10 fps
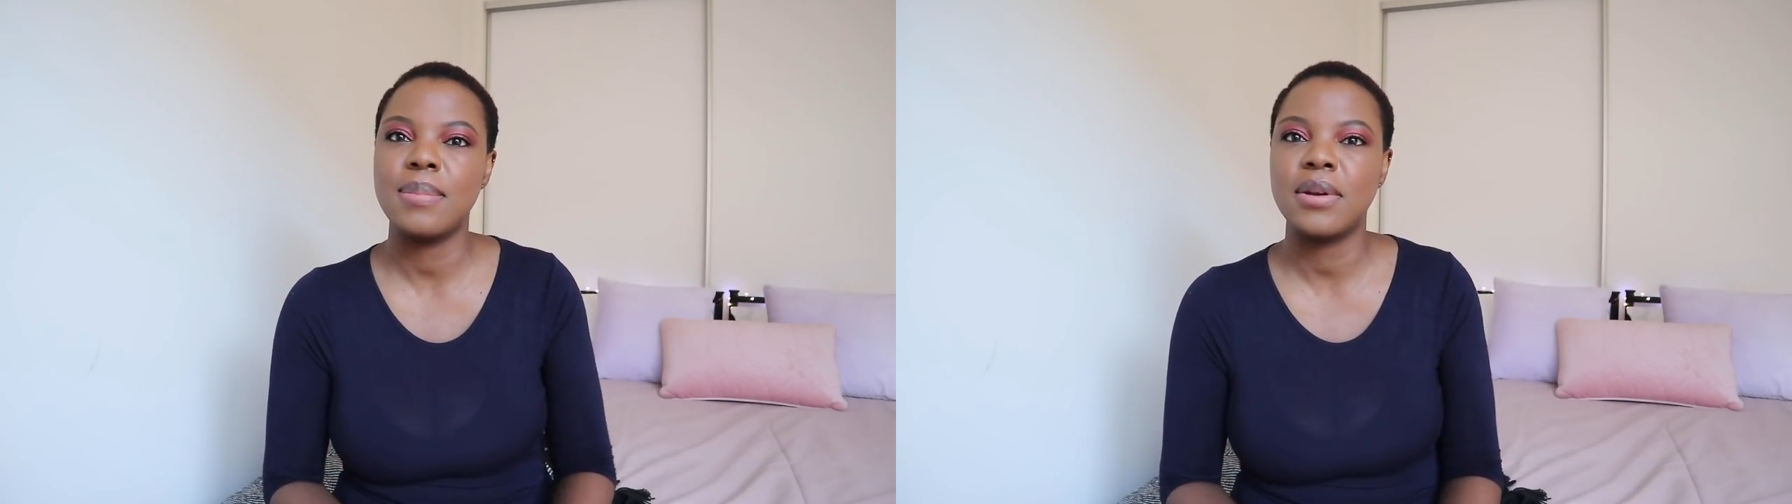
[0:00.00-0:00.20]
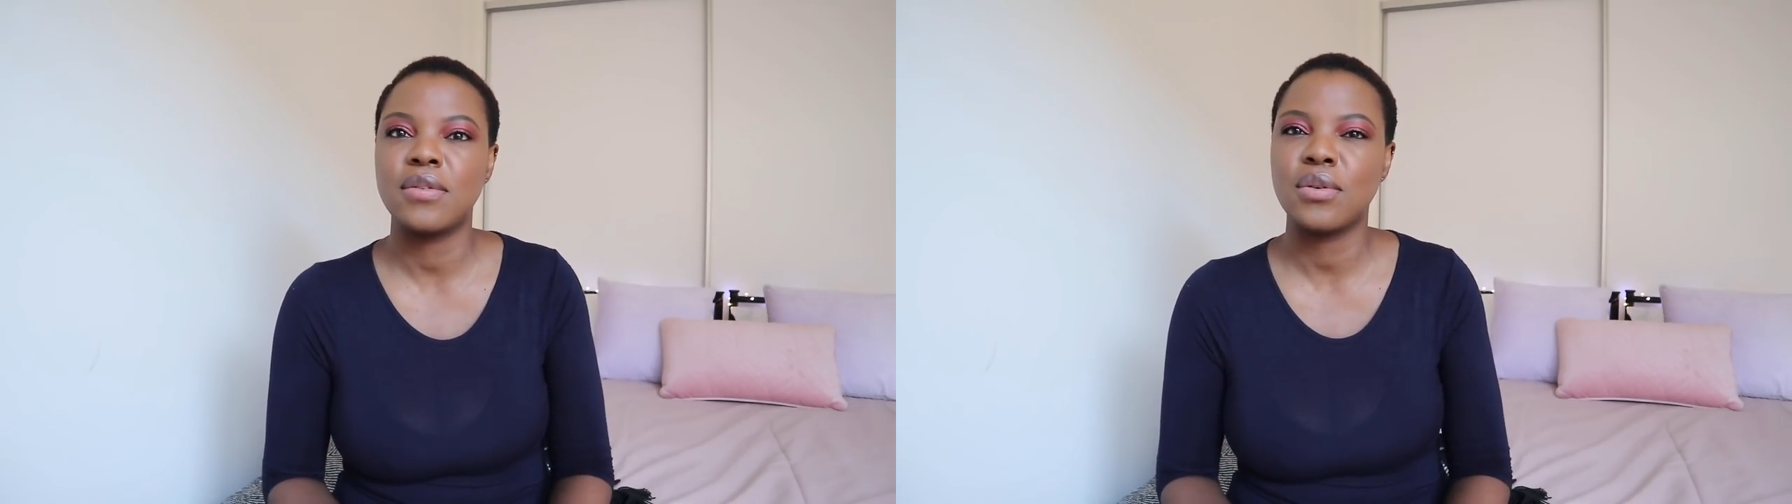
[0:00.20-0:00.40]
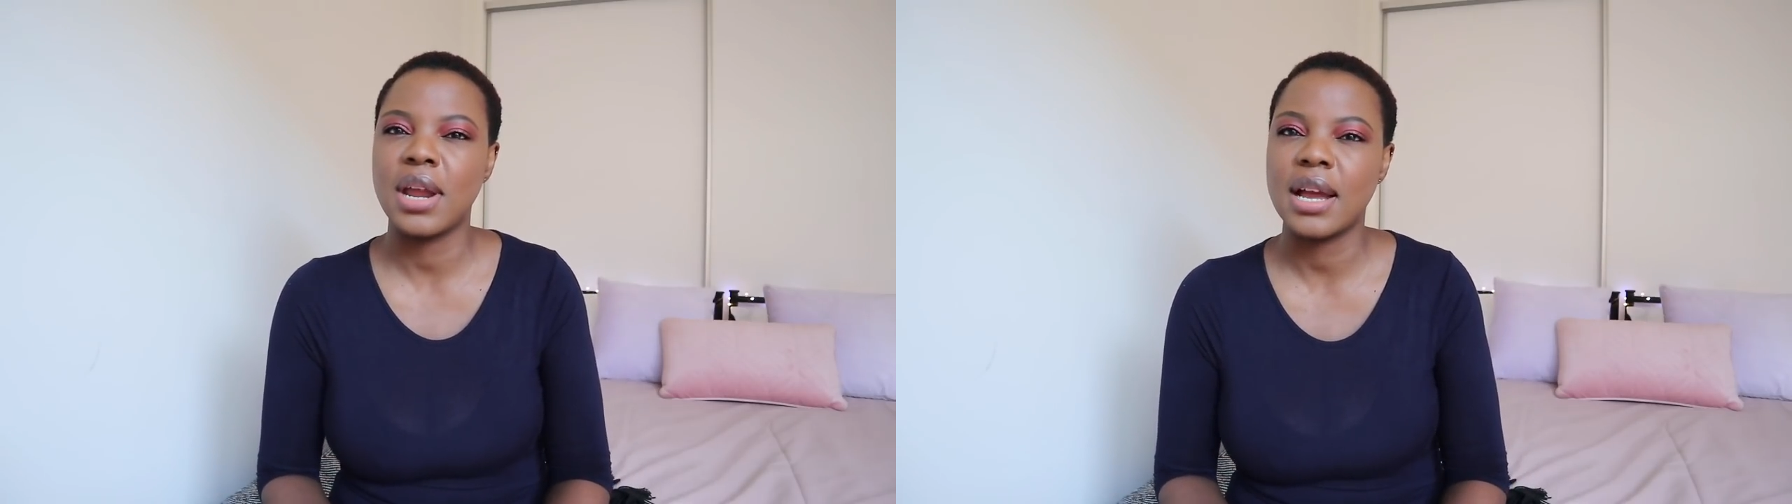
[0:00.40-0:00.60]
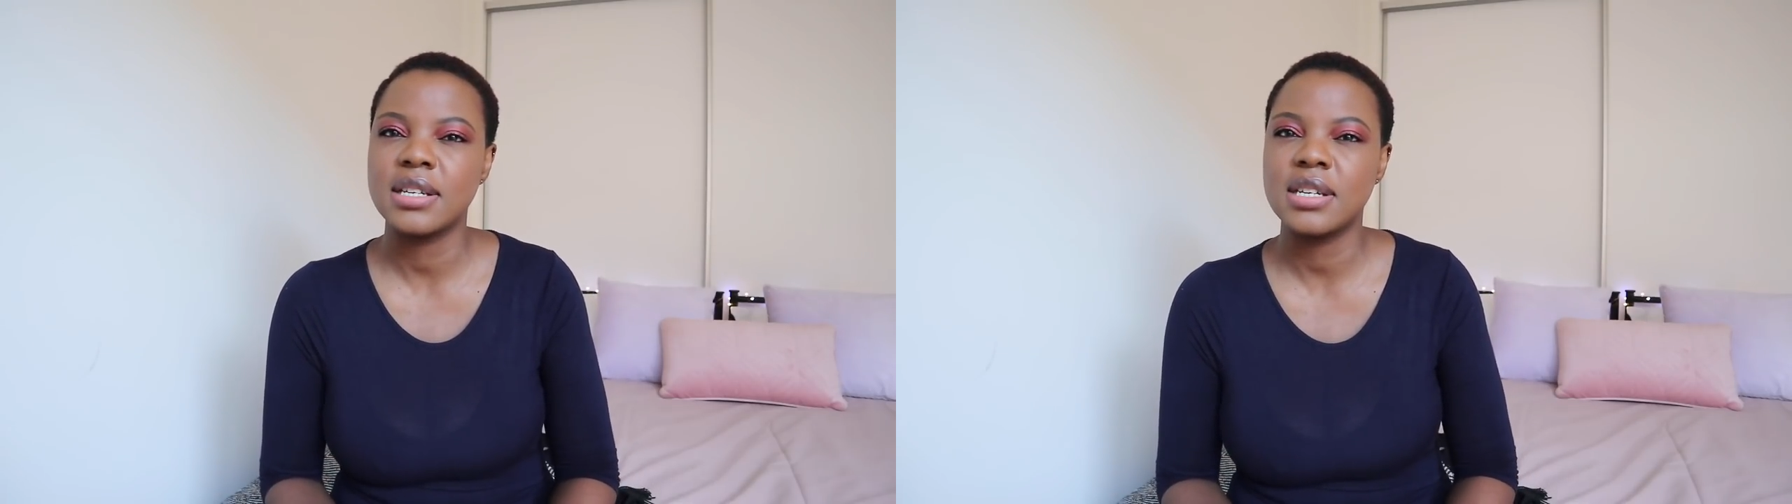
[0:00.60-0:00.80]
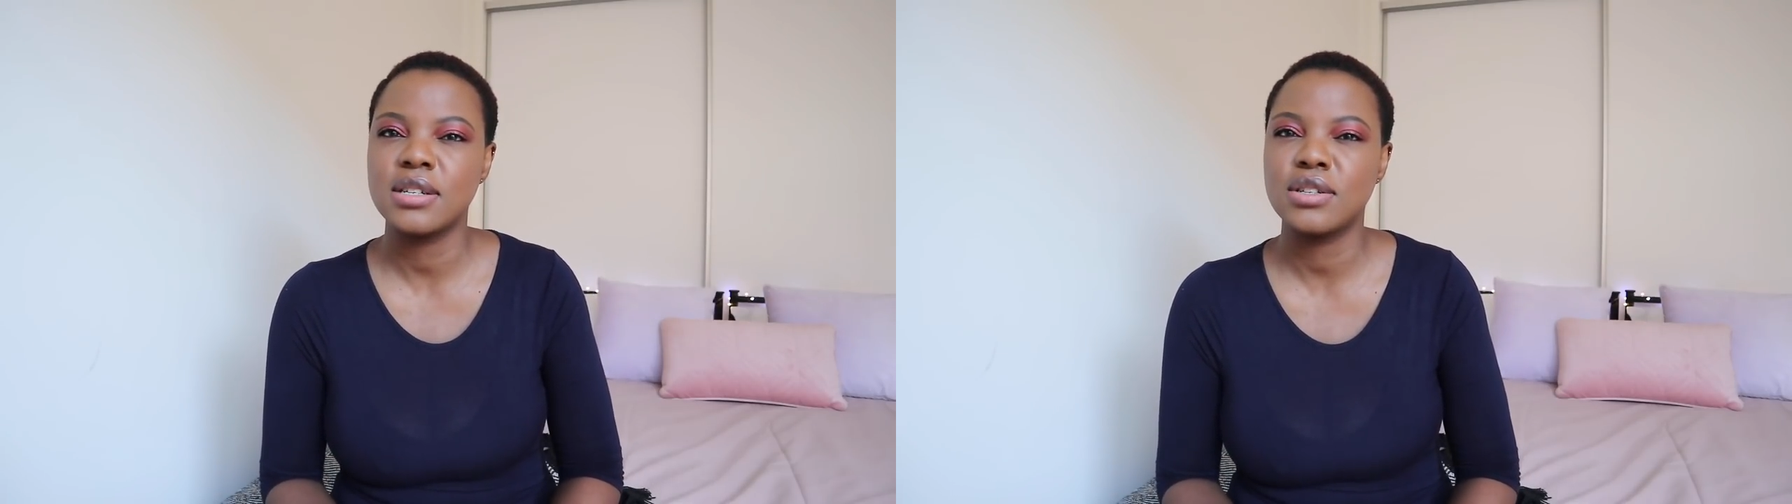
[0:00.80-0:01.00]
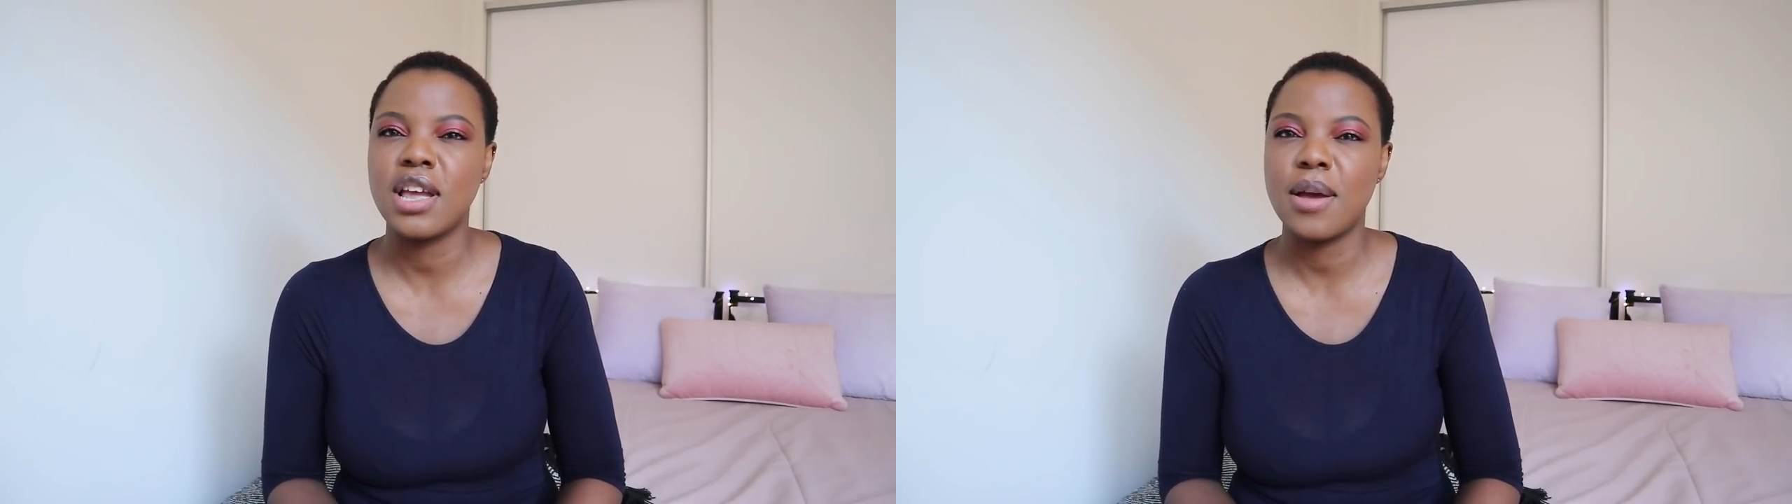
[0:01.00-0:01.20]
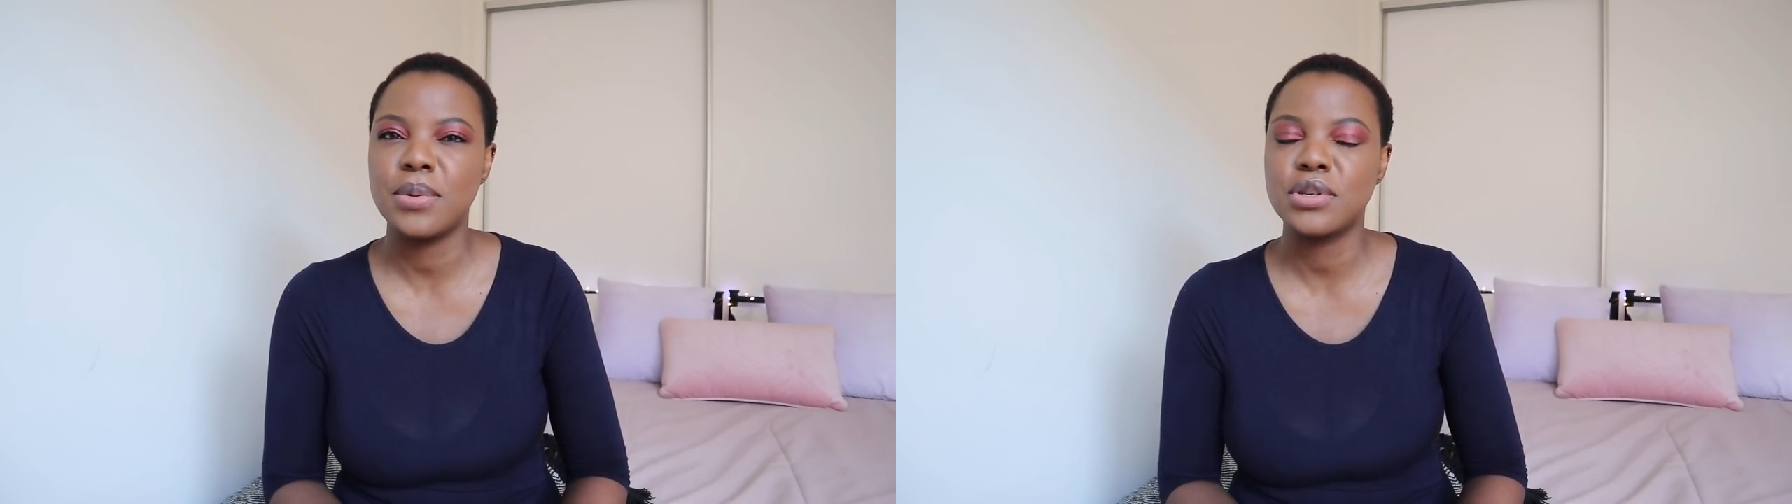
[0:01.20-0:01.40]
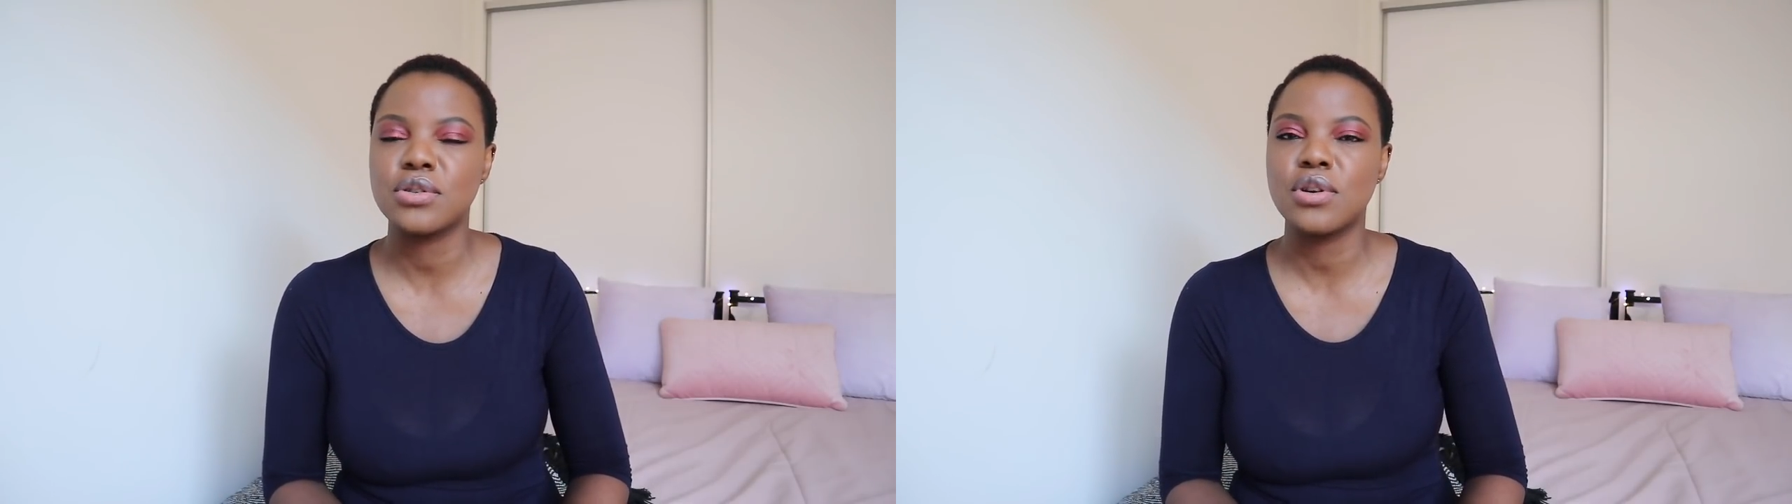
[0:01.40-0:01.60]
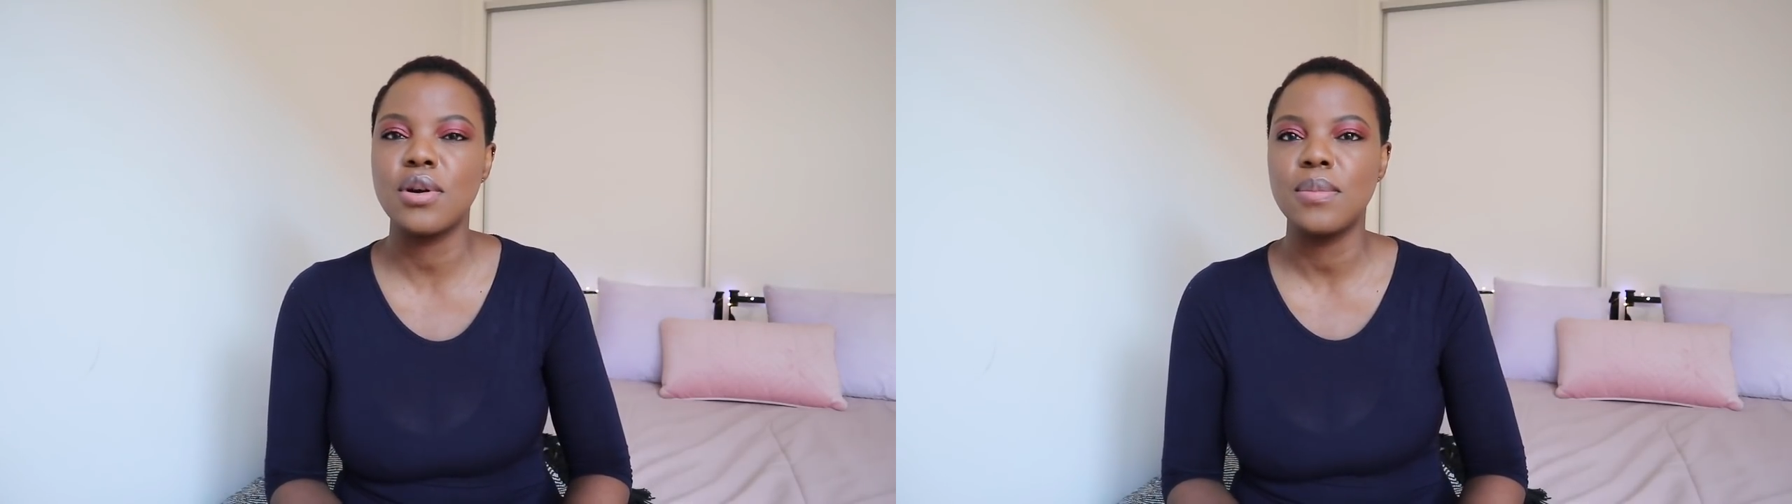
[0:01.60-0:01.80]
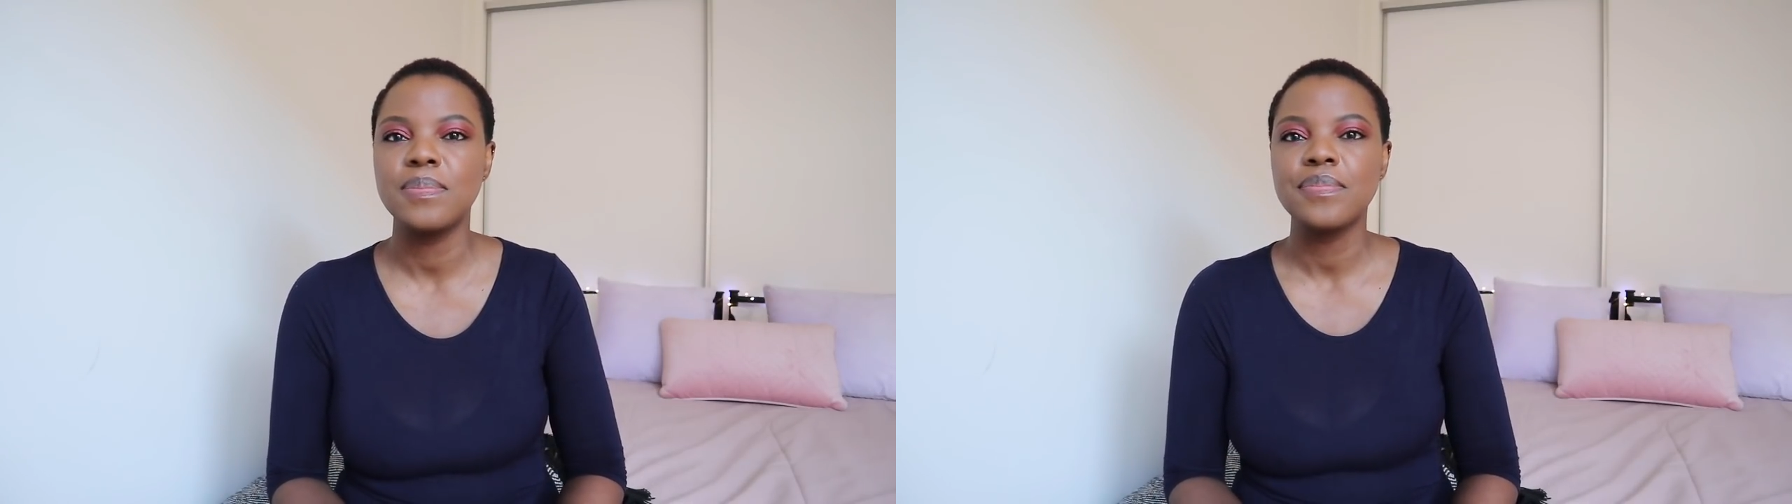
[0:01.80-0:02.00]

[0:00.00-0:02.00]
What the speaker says: bit of a reaction to the epidural.